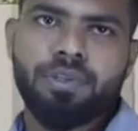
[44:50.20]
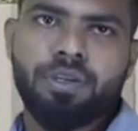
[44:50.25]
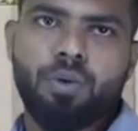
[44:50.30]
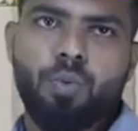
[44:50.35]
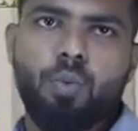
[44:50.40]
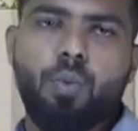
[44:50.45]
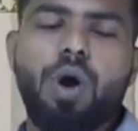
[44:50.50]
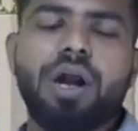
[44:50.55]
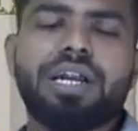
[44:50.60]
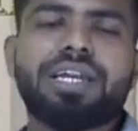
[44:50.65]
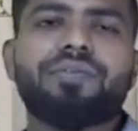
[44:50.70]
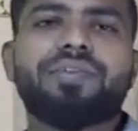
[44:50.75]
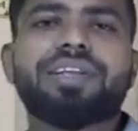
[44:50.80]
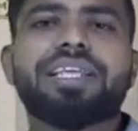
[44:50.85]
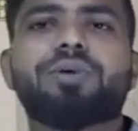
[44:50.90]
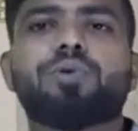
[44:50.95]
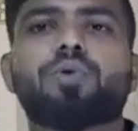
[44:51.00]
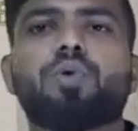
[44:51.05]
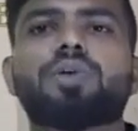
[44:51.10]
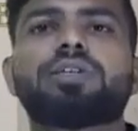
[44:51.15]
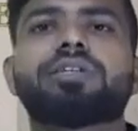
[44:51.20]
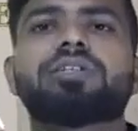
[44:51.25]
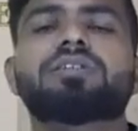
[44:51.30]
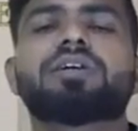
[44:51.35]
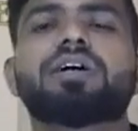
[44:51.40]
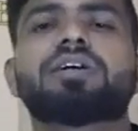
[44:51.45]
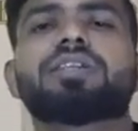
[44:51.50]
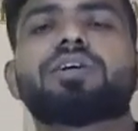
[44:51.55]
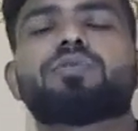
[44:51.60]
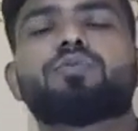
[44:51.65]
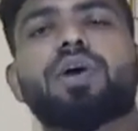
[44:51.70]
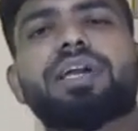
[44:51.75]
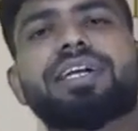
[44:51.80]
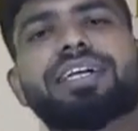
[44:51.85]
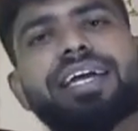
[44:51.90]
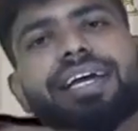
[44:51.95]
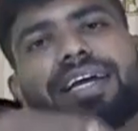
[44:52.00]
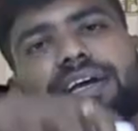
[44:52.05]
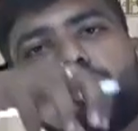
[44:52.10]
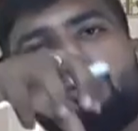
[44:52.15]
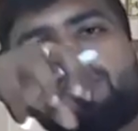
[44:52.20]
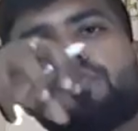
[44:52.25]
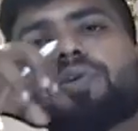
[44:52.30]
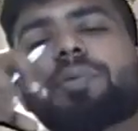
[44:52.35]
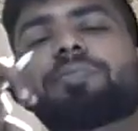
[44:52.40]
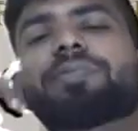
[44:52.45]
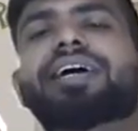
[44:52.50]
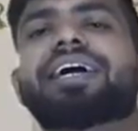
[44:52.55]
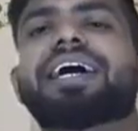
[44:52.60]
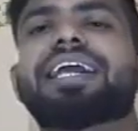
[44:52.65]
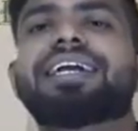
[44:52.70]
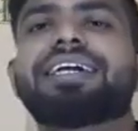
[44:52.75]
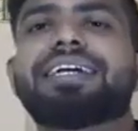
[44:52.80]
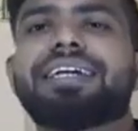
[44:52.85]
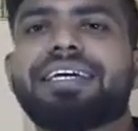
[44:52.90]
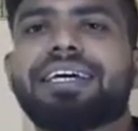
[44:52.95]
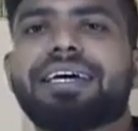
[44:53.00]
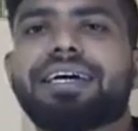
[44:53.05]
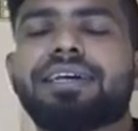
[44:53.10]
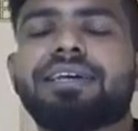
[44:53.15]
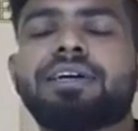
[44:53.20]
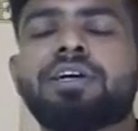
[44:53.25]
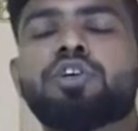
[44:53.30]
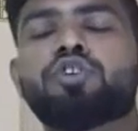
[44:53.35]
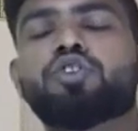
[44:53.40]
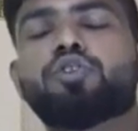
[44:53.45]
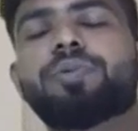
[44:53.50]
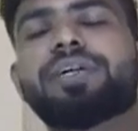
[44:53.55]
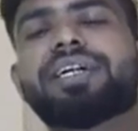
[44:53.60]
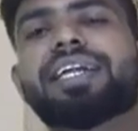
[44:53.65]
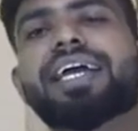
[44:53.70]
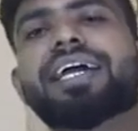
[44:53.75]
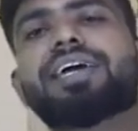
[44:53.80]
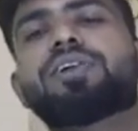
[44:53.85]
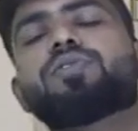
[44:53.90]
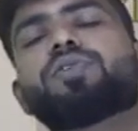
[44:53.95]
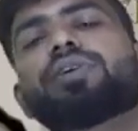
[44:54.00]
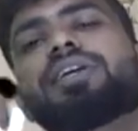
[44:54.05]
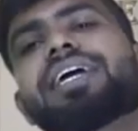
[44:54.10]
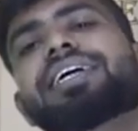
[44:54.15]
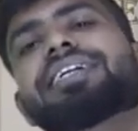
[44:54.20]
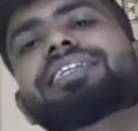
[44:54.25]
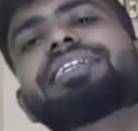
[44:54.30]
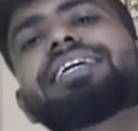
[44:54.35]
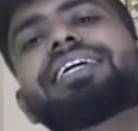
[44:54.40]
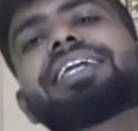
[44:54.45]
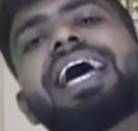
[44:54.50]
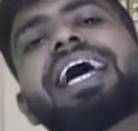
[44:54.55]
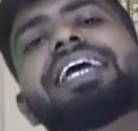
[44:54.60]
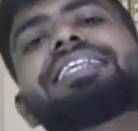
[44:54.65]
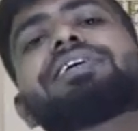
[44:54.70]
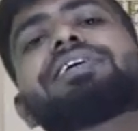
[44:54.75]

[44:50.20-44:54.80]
Whatever the closing stock that we are taking out from the current year should be taken to next year as